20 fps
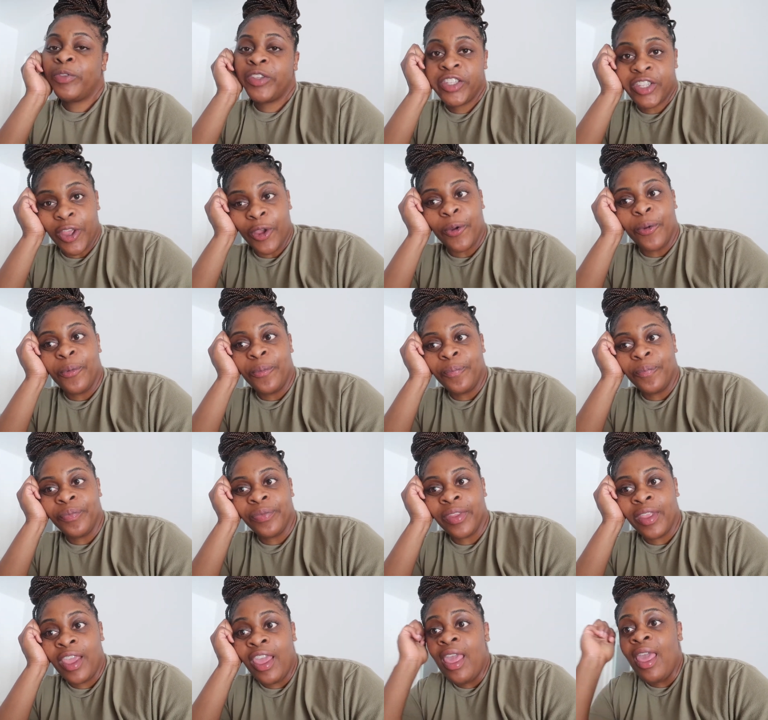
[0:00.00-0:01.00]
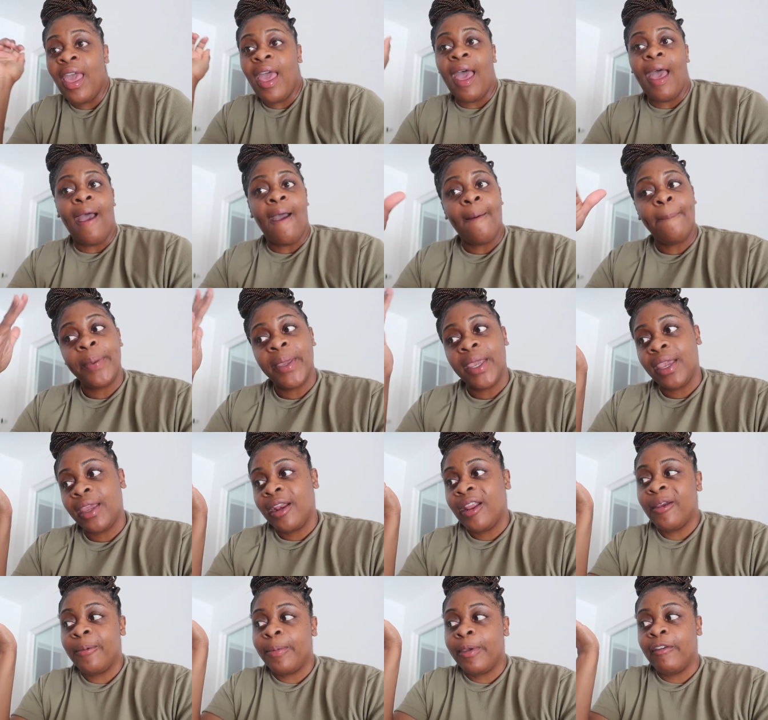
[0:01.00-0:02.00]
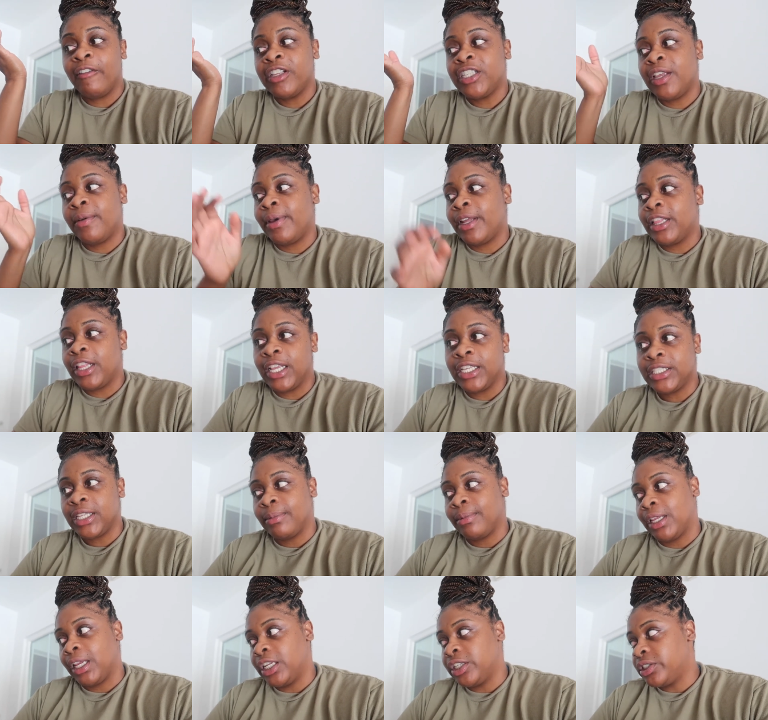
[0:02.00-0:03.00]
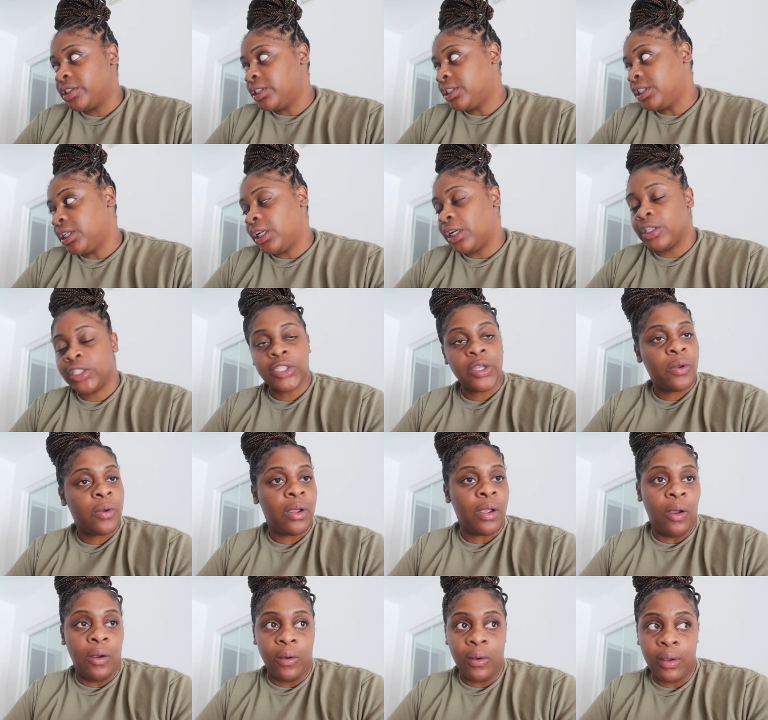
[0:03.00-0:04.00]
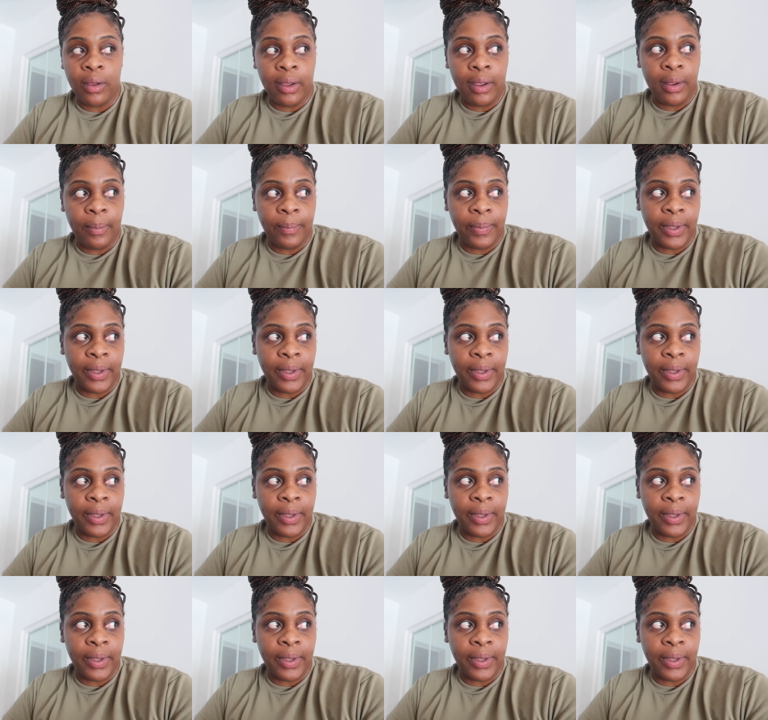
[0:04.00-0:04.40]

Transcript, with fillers: So I'll pick it up every time I think something interesting is going on,